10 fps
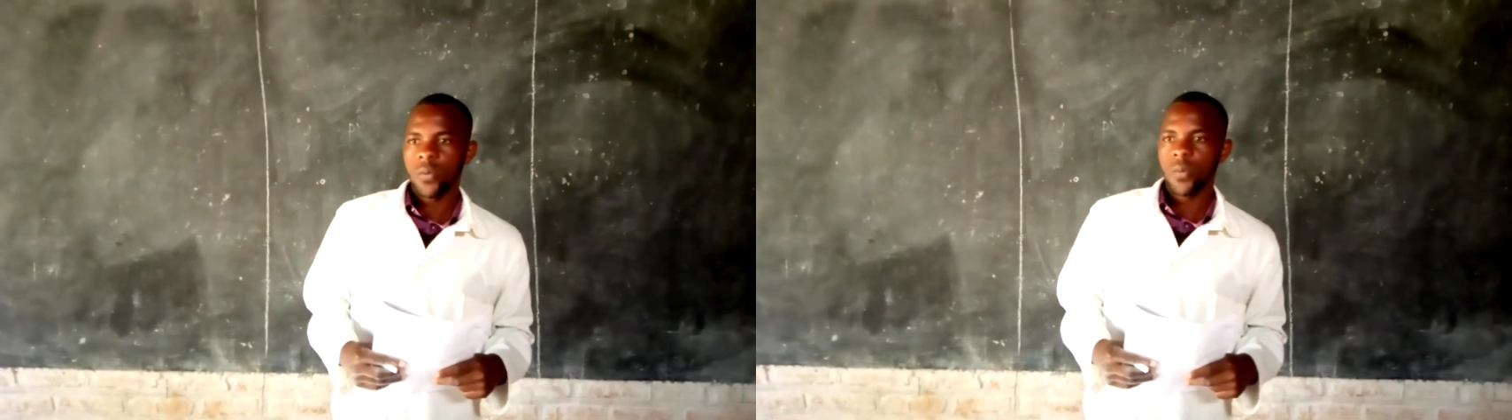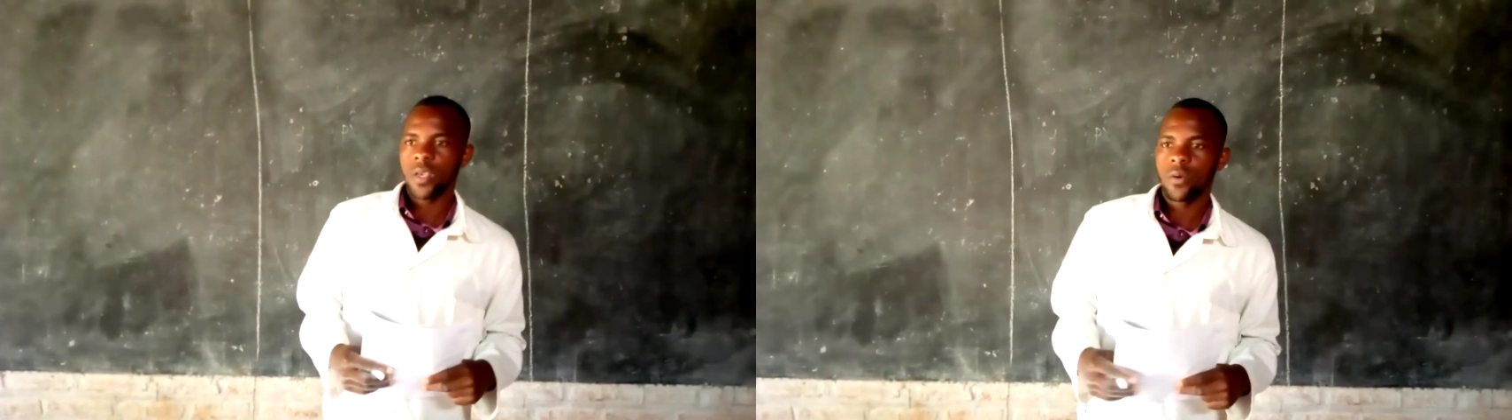
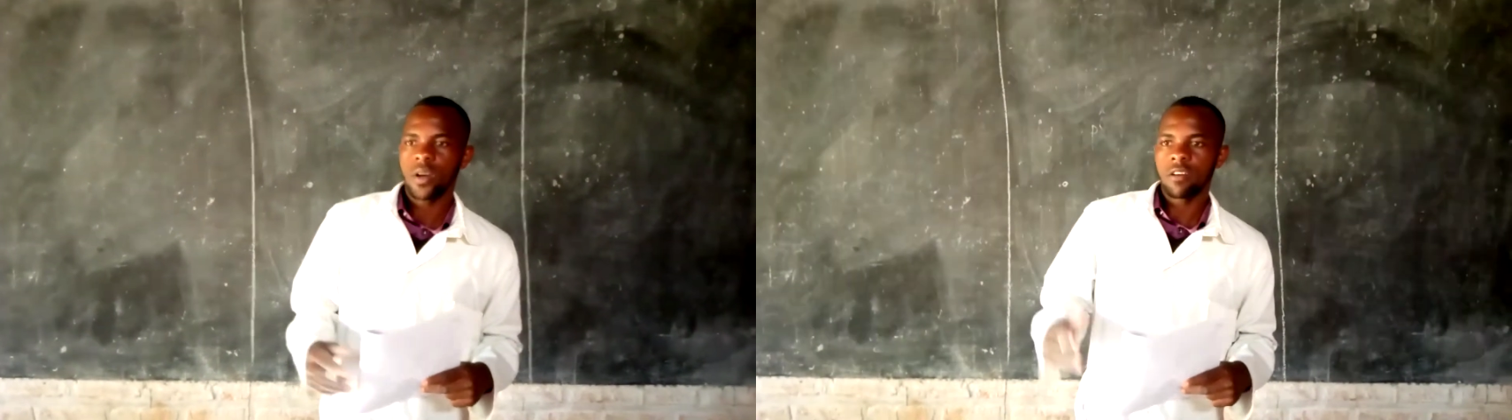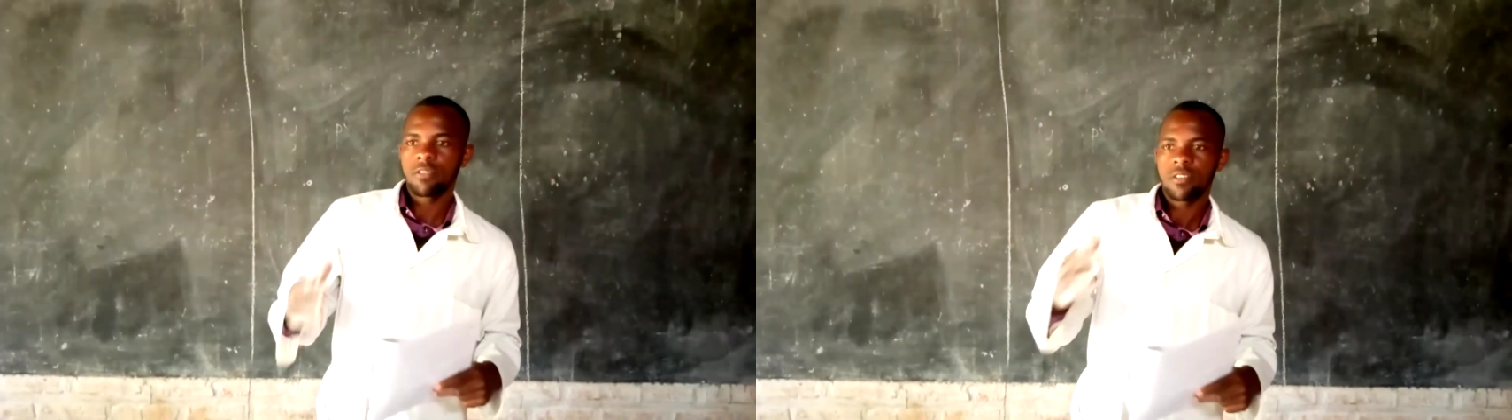where we
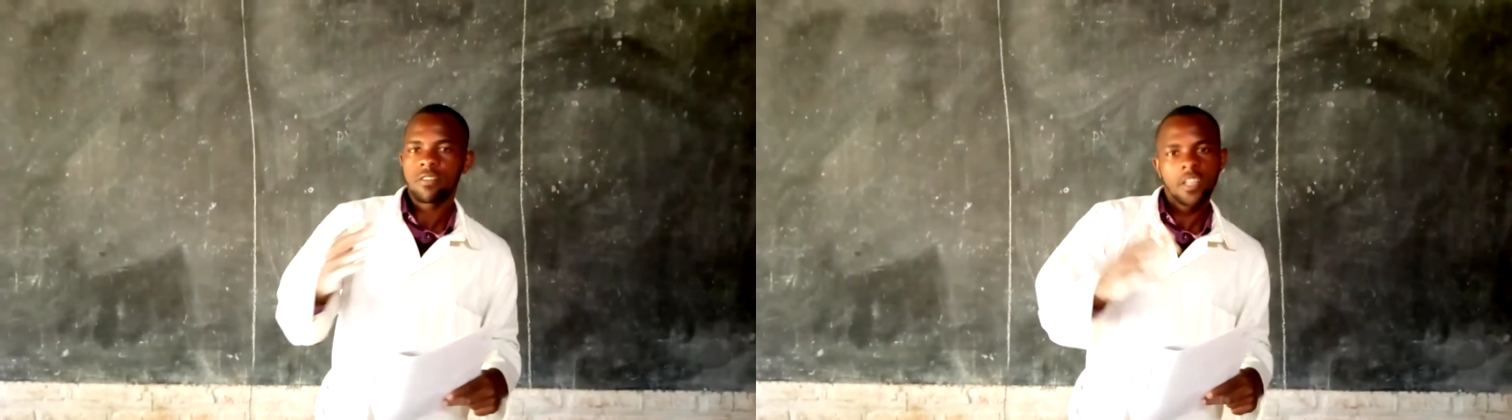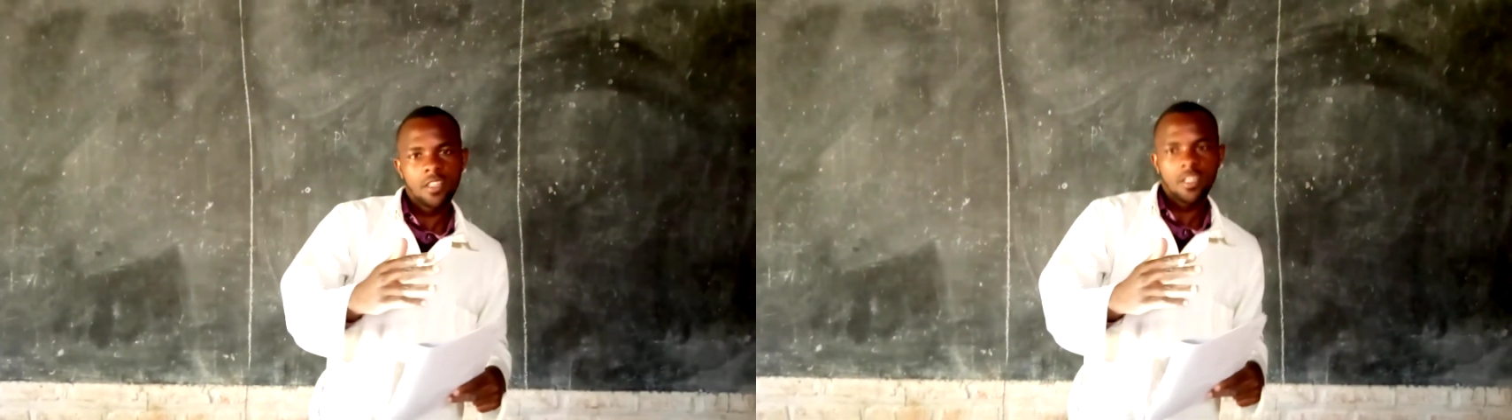have a
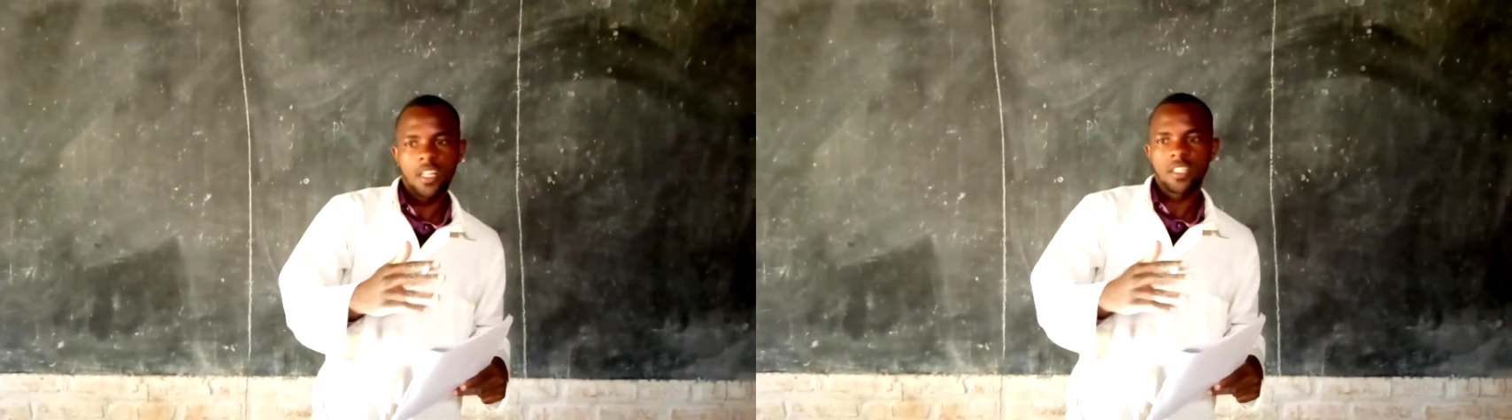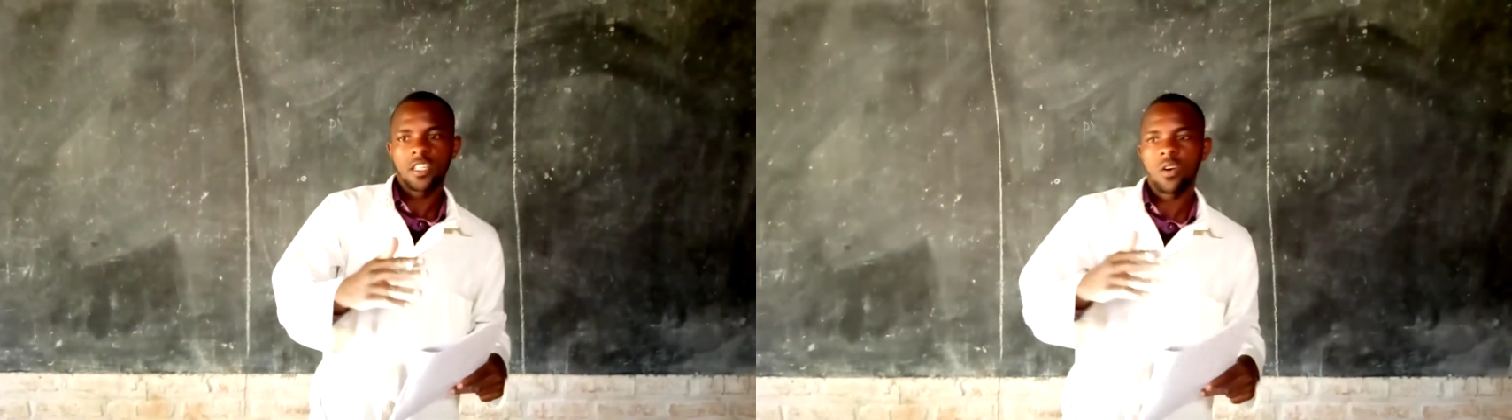vector
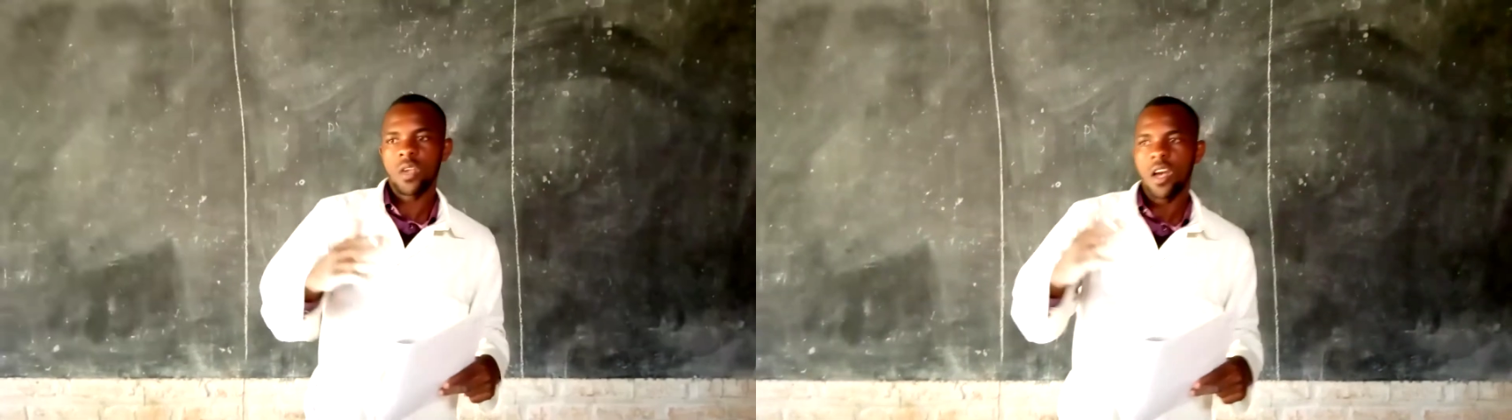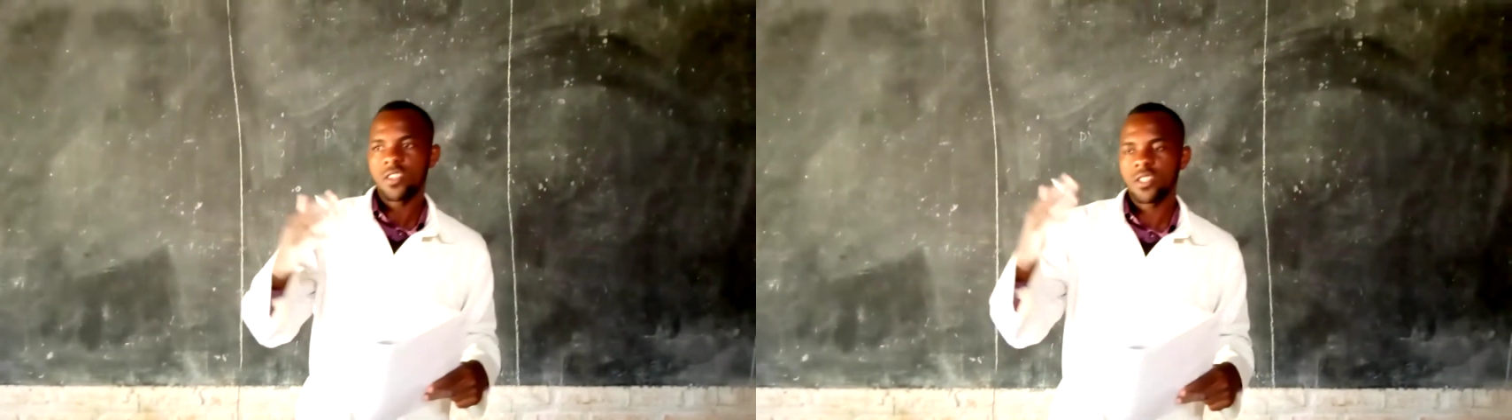and now we
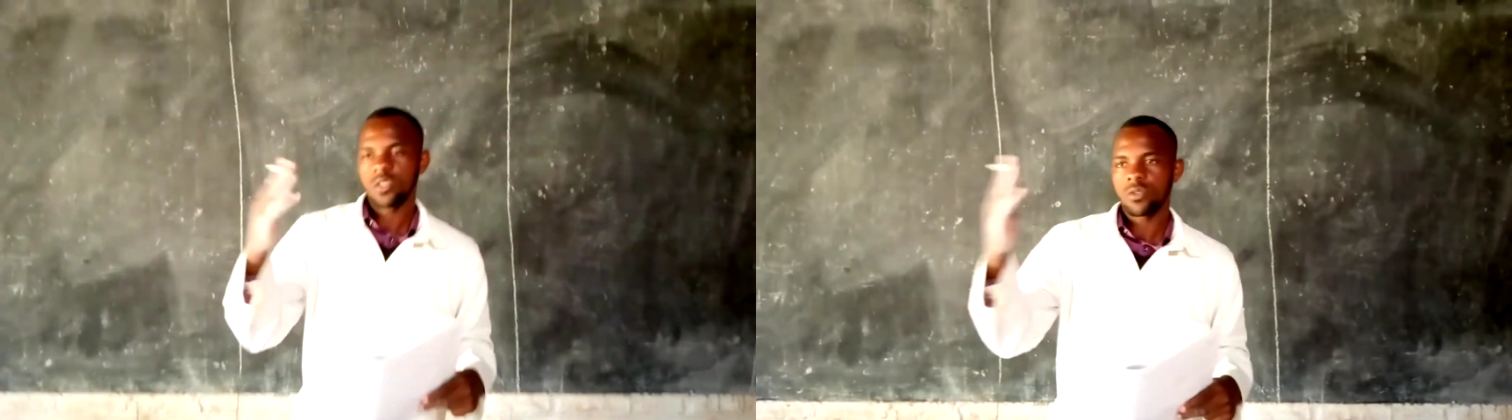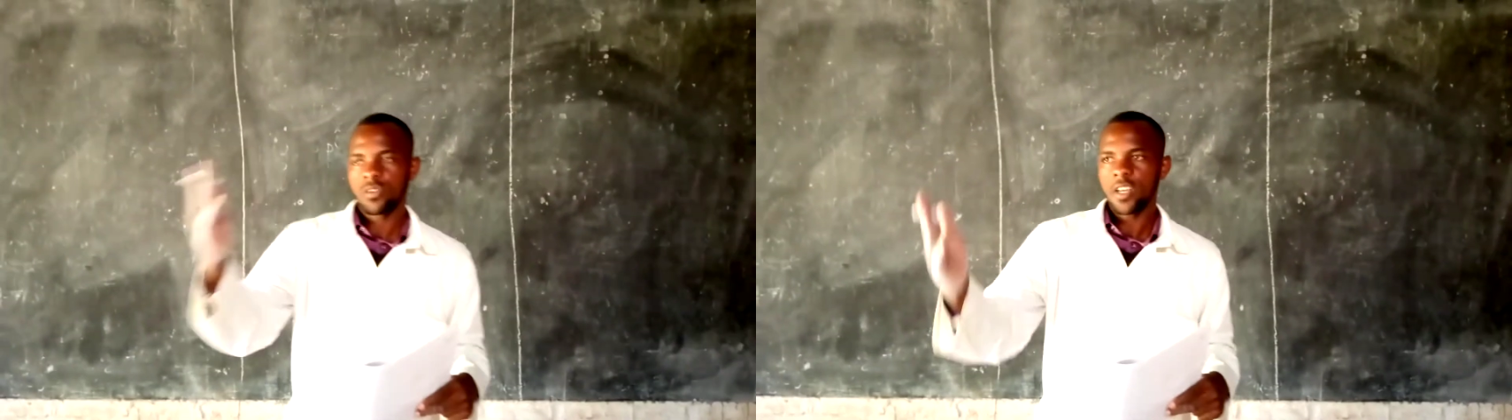ask to
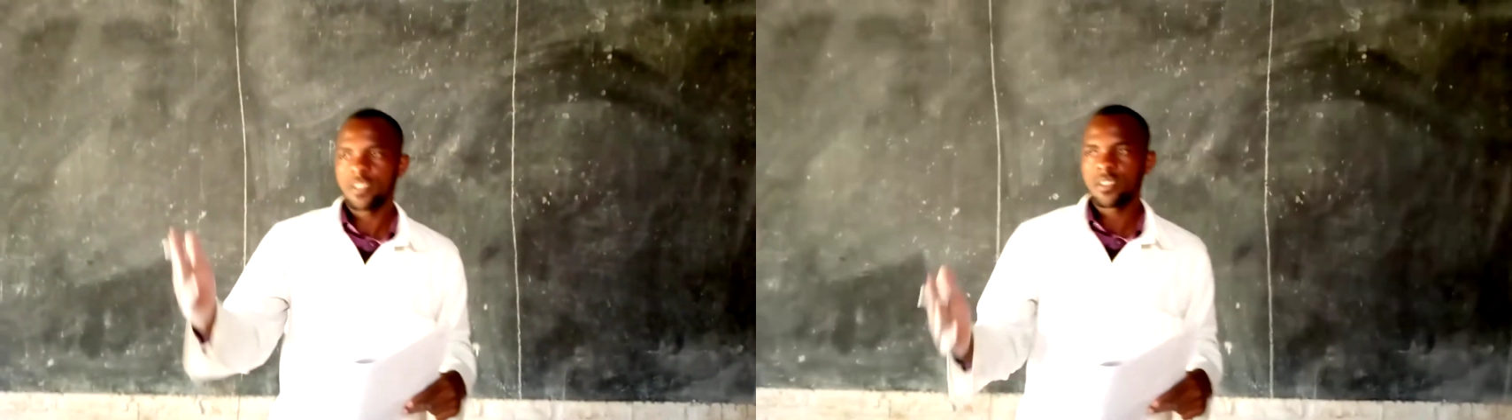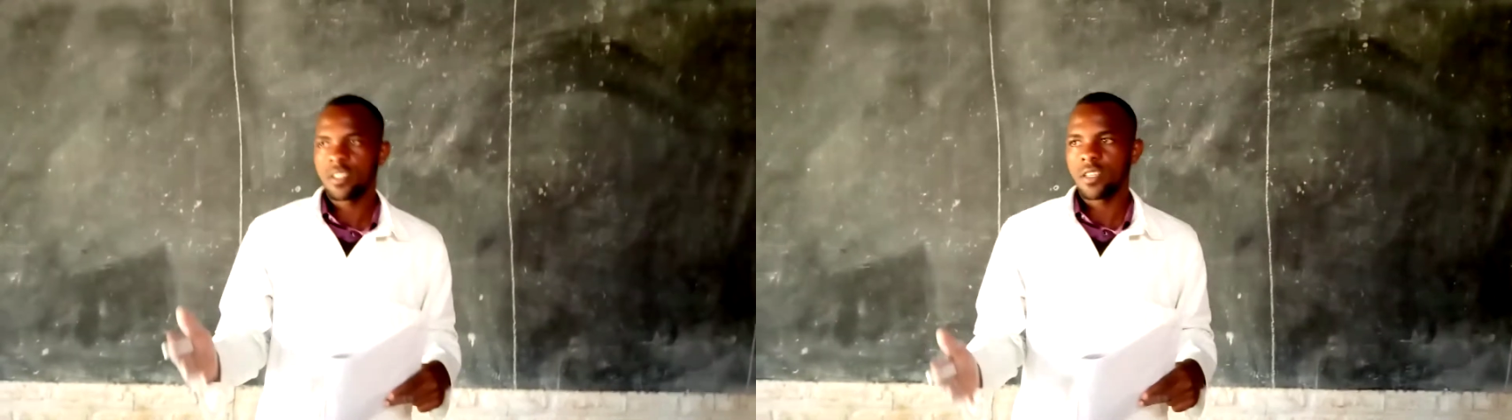
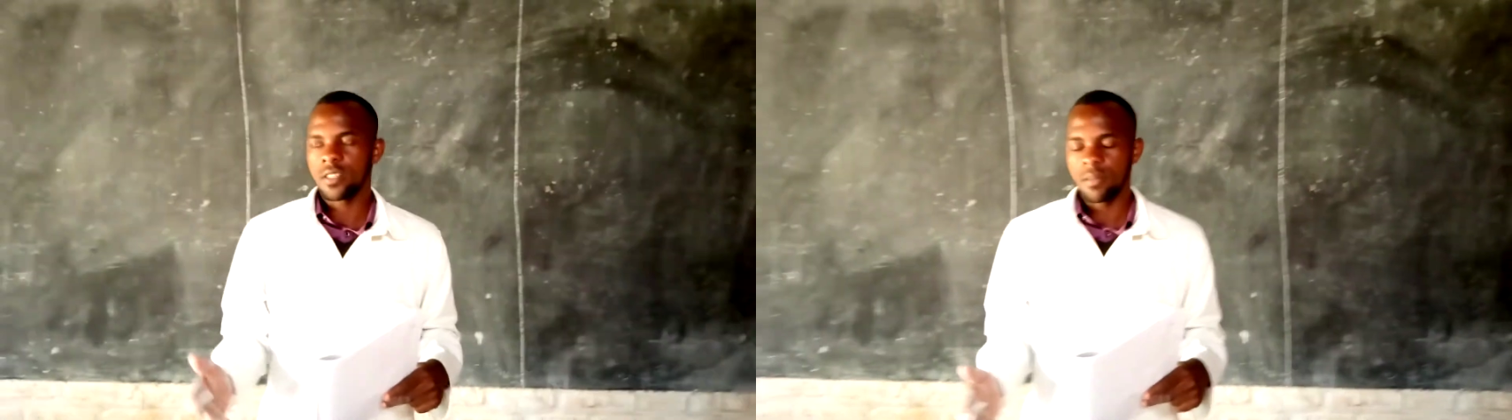find its